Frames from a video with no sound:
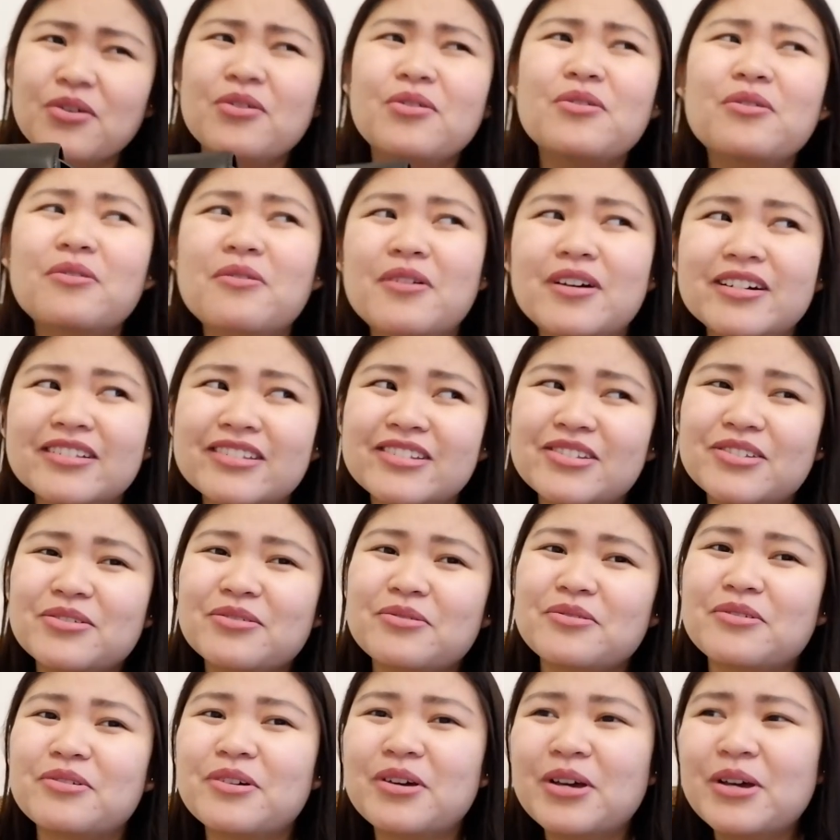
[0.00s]
Who wants
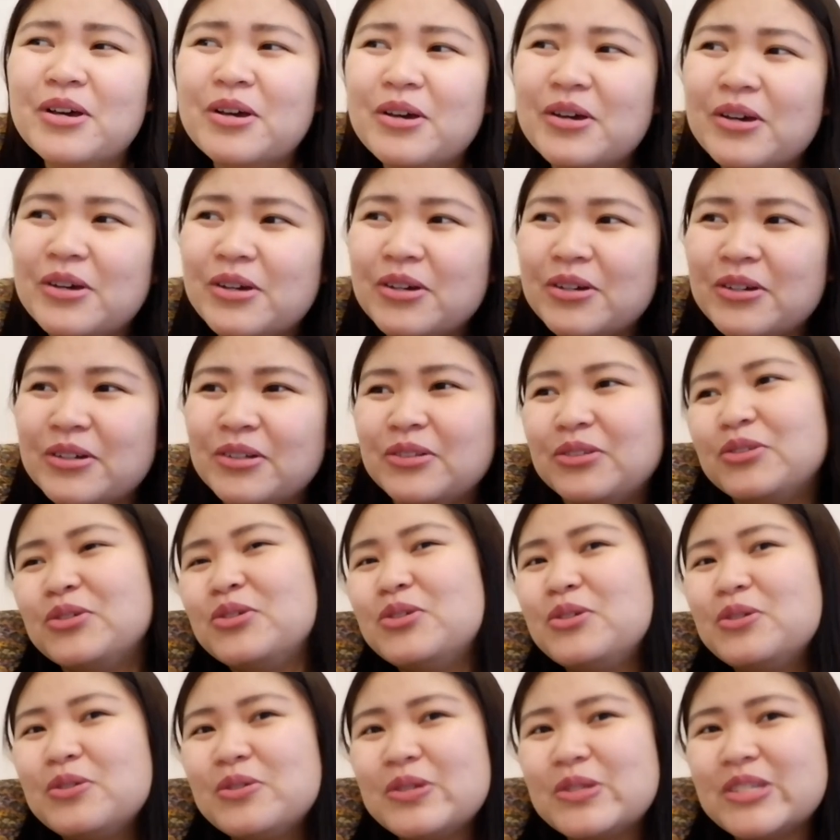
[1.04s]
to to
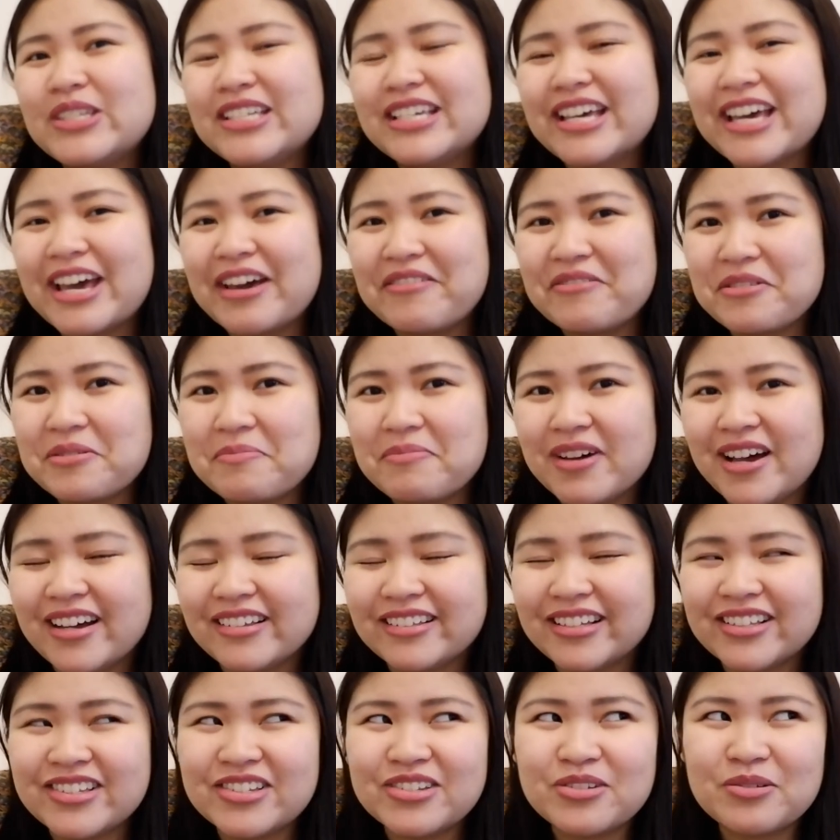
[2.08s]
use a heavy
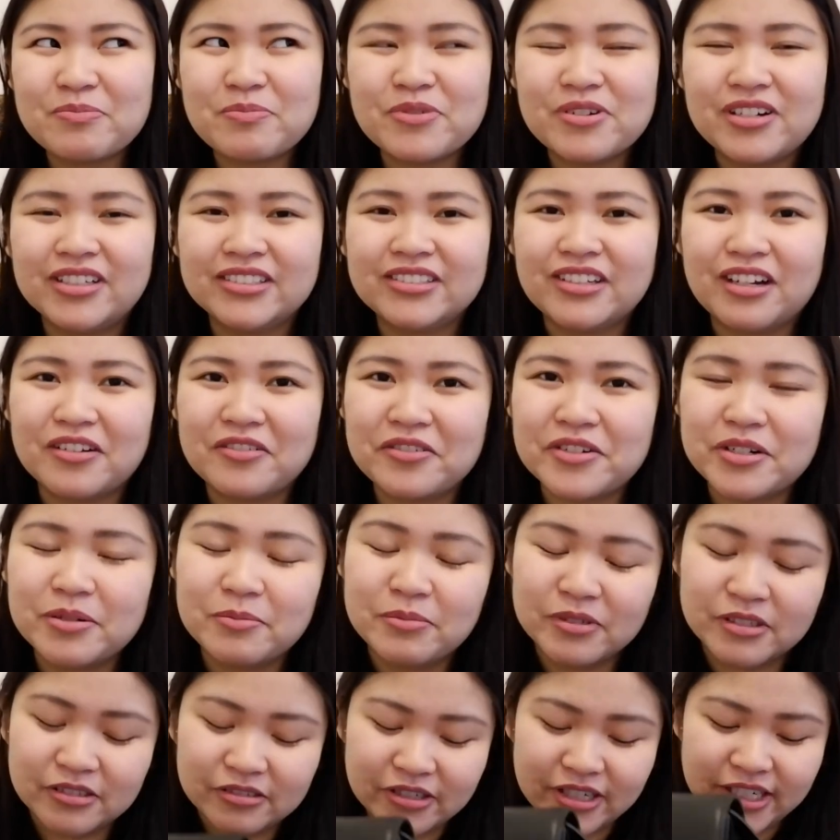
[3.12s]
bag. That's super
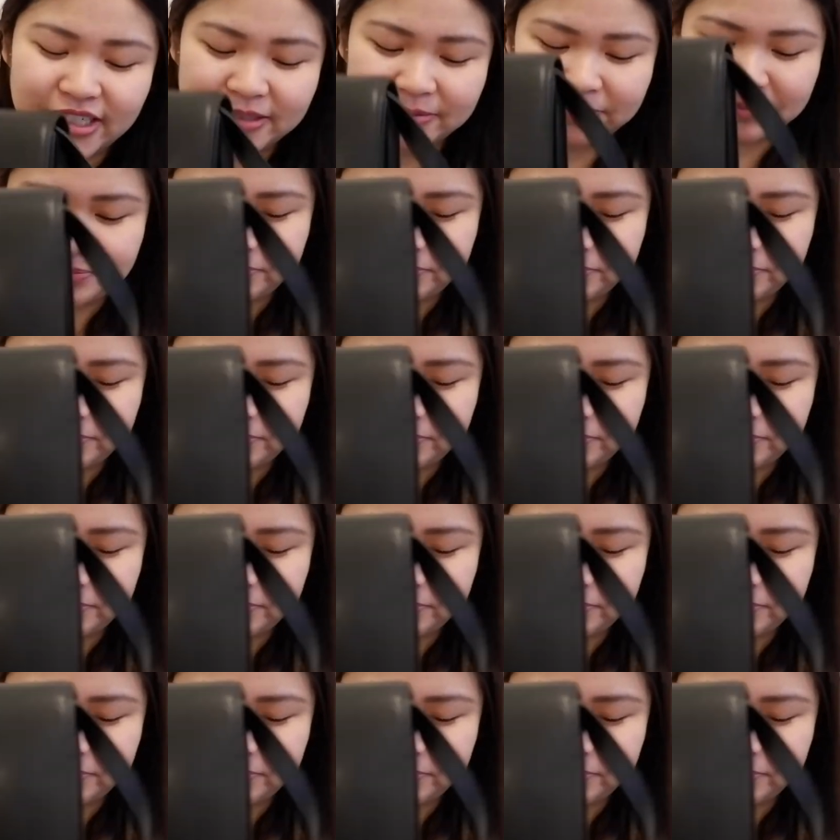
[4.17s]
uncomfortable, right?